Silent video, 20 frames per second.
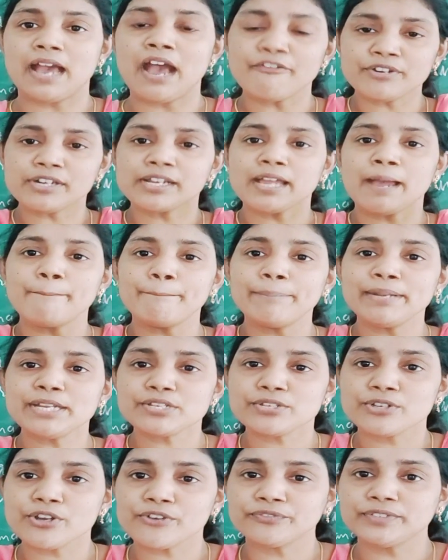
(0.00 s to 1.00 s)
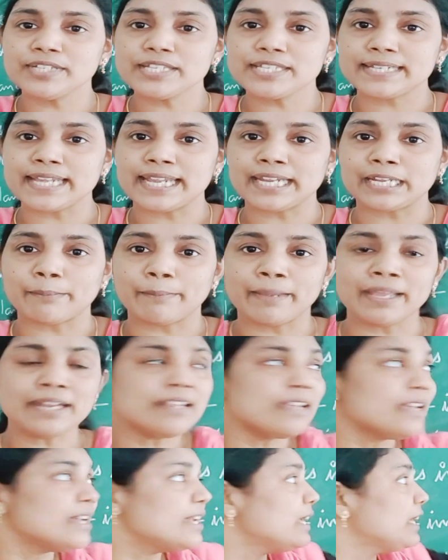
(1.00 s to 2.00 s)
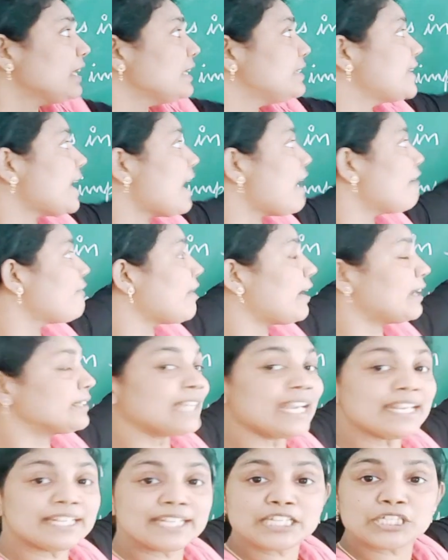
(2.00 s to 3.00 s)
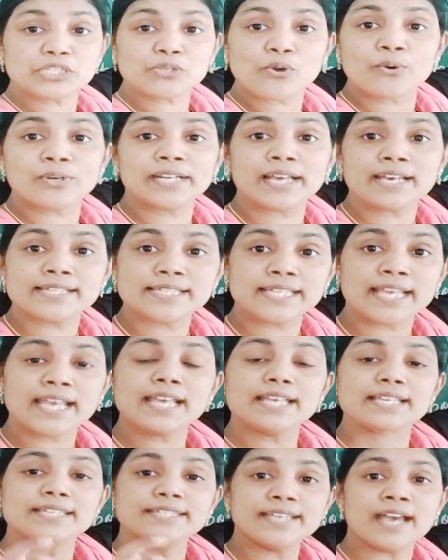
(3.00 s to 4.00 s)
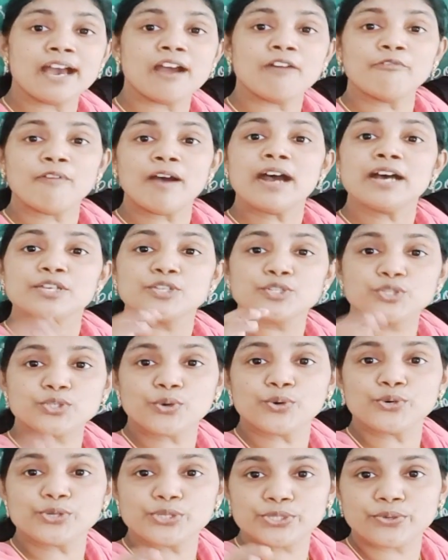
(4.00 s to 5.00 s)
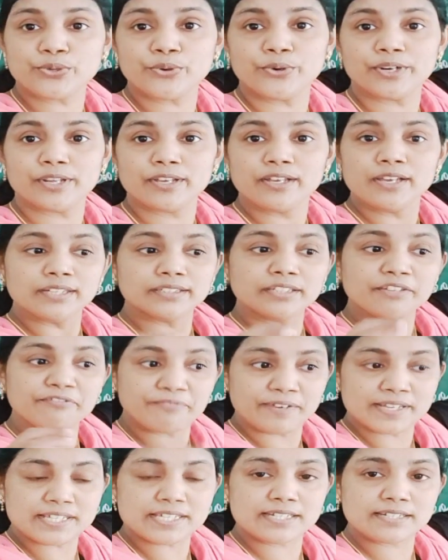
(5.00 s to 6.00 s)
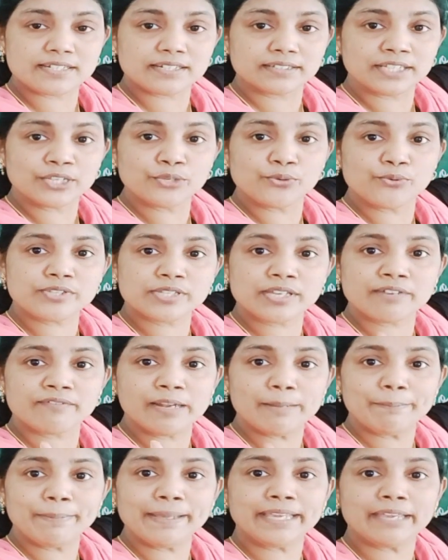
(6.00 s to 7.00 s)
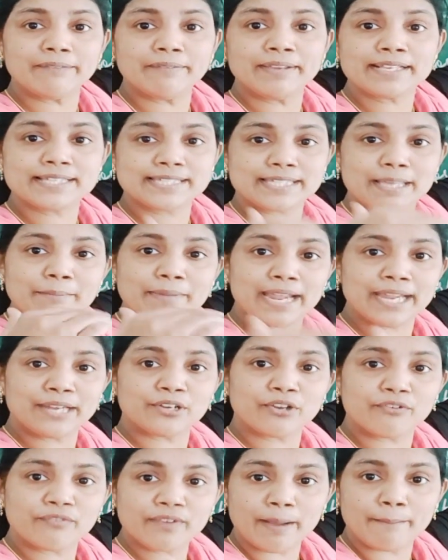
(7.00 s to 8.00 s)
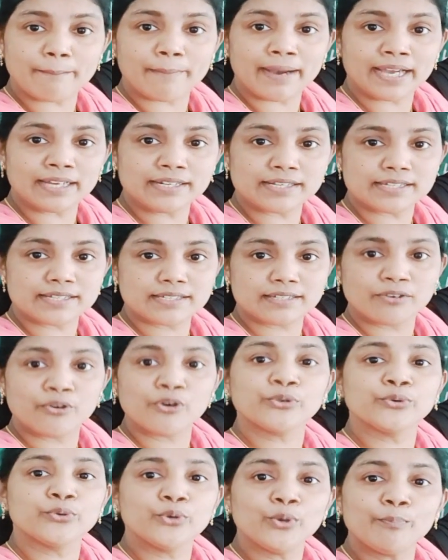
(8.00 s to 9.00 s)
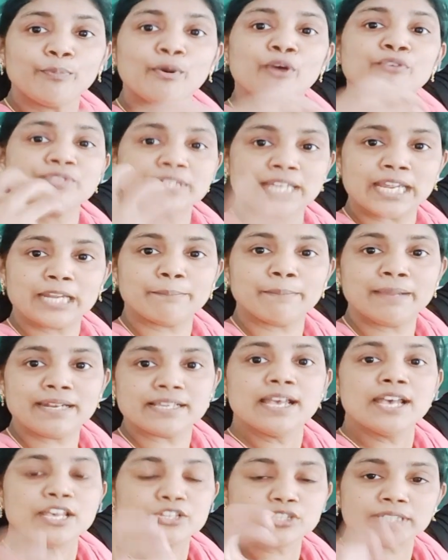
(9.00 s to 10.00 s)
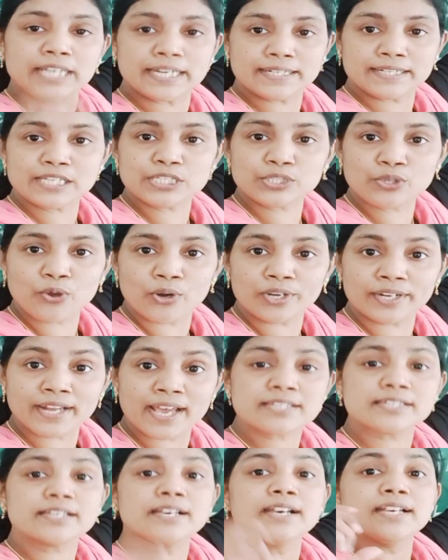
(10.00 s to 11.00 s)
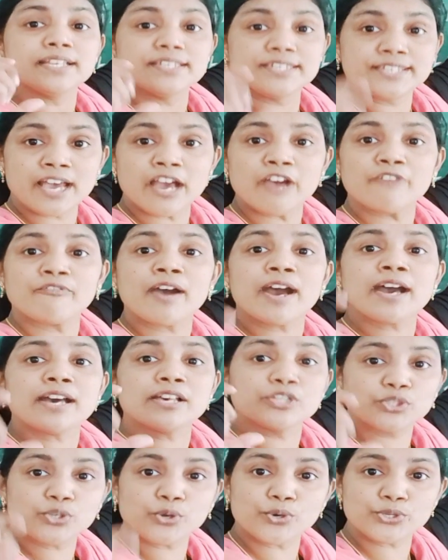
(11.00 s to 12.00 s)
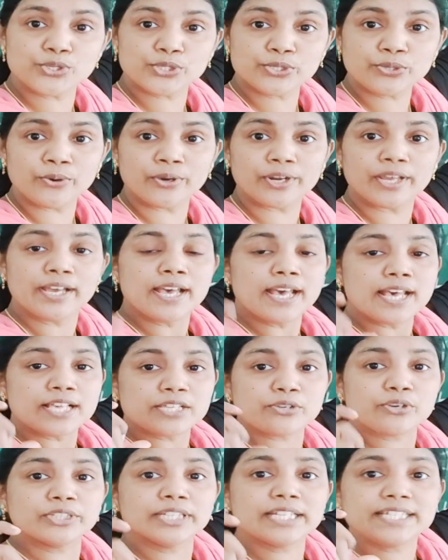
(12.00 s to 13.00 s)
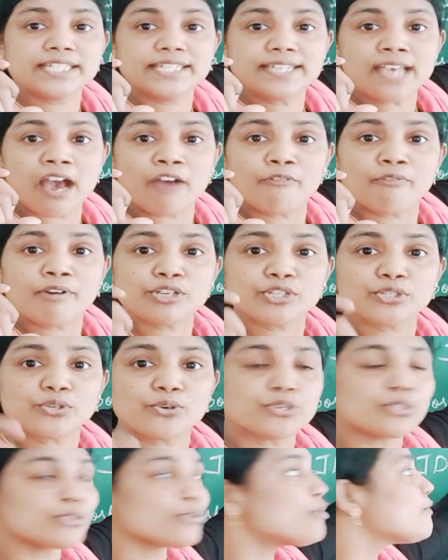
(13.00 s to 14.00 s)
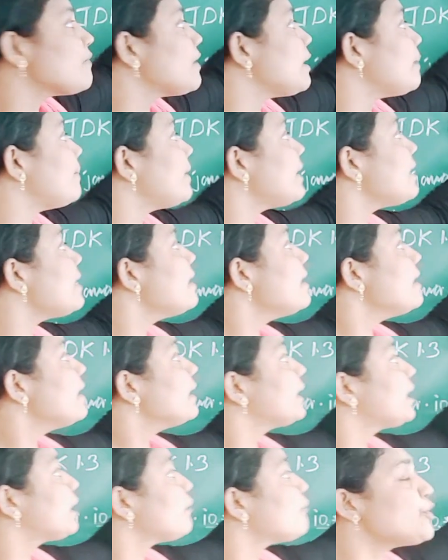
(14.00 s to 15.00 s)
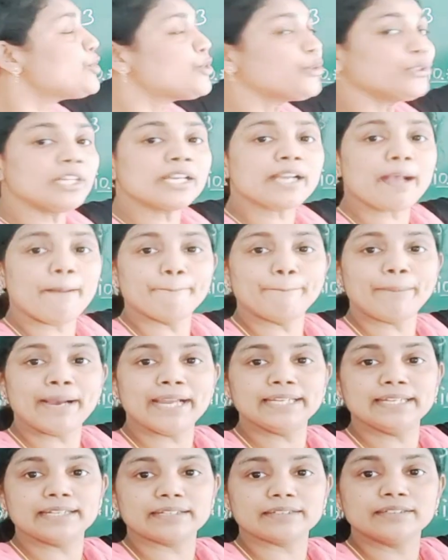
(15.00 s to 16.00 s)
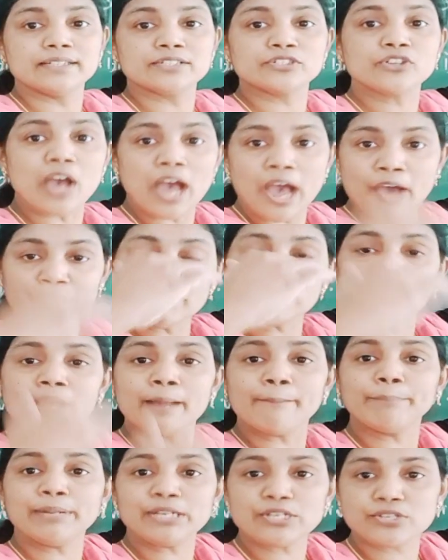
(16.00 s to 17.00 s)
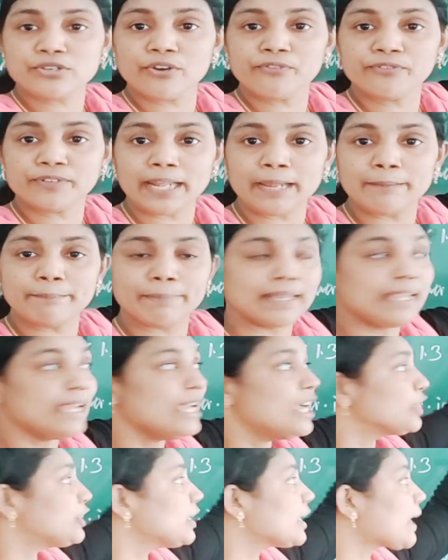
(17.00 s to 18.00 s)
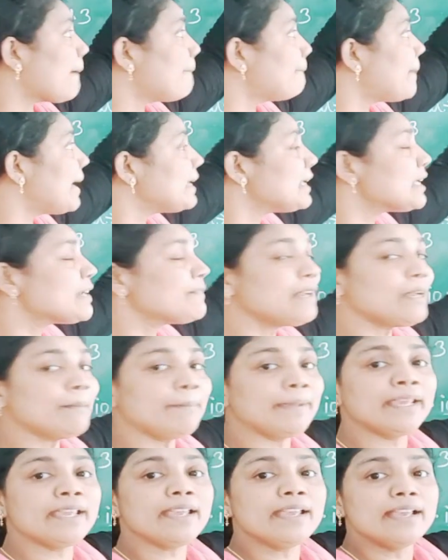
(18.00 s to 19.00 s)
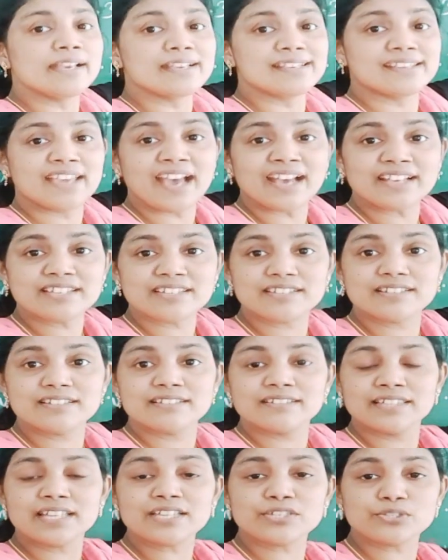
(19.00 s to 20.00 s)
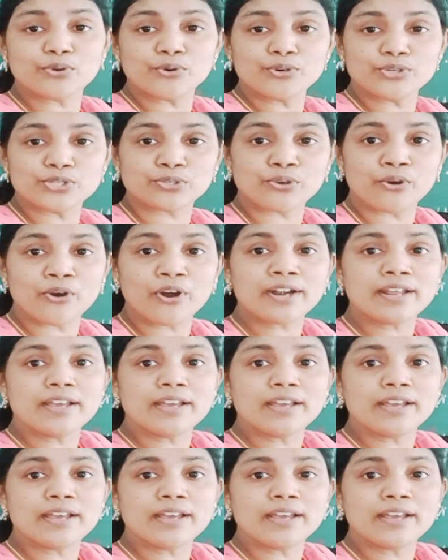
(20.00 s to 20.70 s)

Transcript: After completion of this statement, Java, that is called as a Java source code. The user will be giving some kind of commands or group of statement. So that is called as Java source code. So this Java source code will be given to the compiler. So after completion of typing, the compiler will be catch the source code.